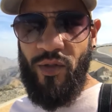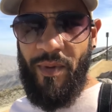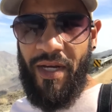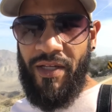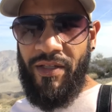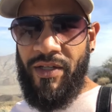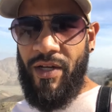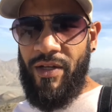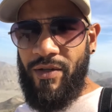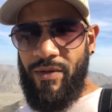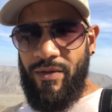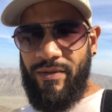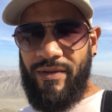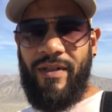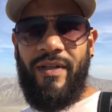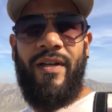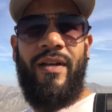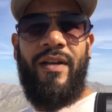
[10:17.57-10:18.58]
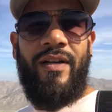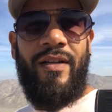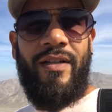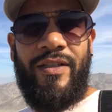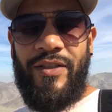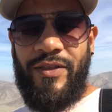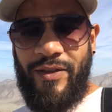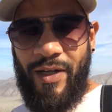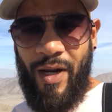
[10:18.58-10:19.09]
right, so we continue.
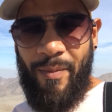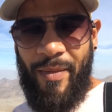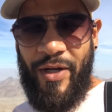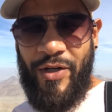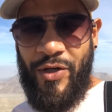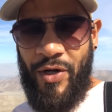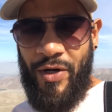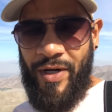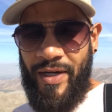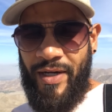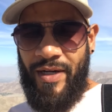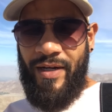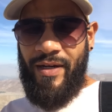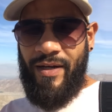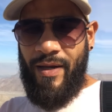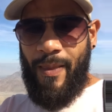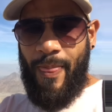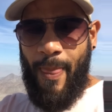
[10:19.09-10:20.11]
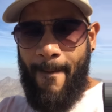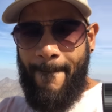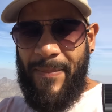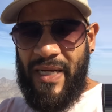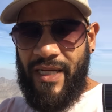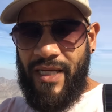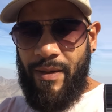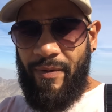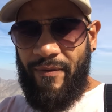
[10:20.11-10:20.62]
Still on my journey.
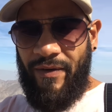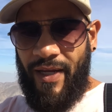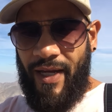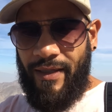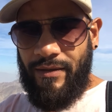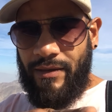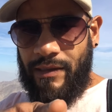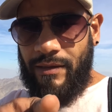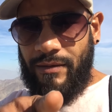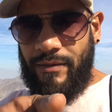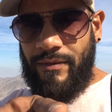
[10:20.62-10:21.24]
Keep it flat.